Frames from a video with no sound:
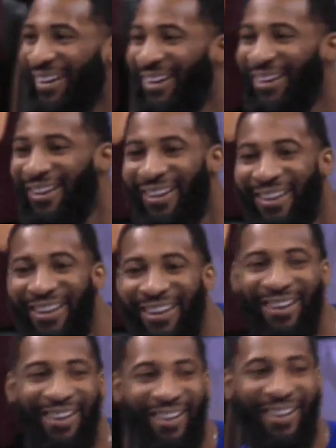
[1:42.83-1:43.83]
basically,
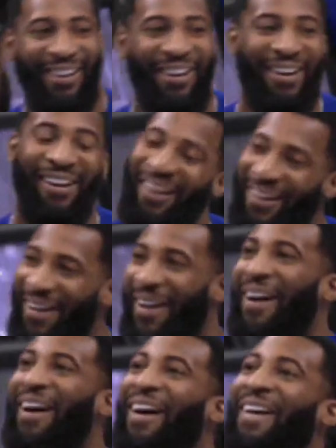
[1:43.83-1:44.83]
their starter is
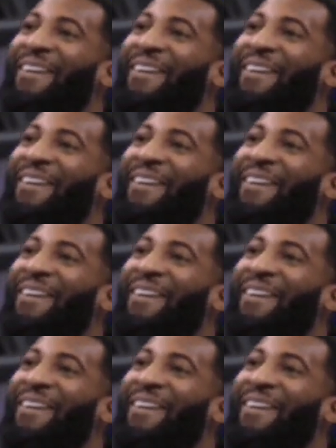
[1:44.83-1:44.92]
Nerlens